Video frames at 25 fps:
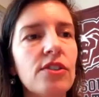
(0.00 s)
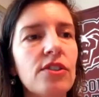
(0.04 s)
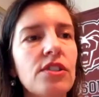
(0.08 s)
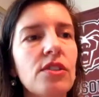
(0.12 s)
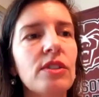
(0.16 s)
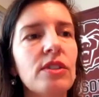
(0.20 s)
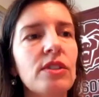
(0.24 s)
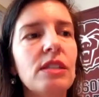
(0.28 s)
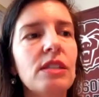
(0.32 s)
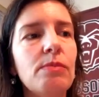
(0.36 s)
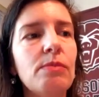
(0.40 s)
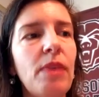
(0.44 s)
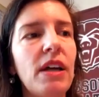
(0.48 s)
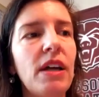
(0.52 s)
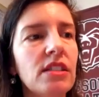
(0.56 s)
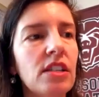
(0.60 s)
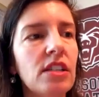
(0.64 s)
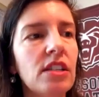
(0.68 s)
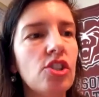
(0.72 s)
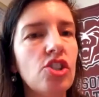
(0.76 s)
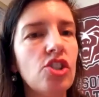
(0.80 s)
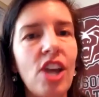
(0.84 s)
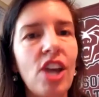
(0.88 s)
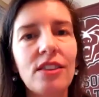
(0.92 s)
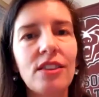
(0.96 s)
so it's best
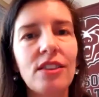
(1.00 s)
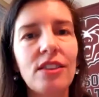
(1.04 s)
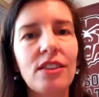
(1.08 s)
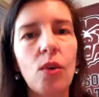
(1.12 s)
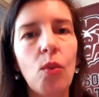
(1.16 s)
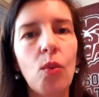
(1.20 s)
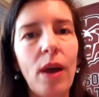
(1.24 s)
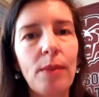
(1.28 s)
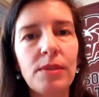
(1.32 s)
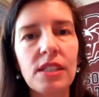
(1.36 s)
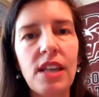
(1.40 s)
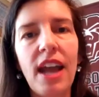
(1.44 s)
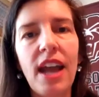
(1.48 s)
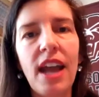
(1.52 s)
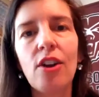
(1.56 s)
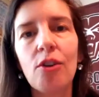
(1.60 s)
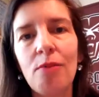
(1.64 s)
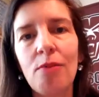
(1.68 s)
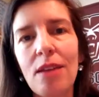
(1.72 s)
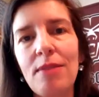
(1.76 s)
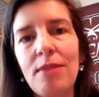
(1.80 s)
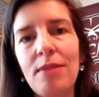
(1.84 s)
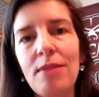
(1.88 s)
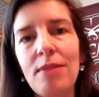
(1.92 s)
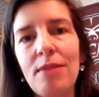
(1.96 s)
to check the website or
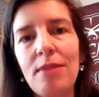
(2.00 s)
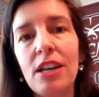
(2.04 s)
maybe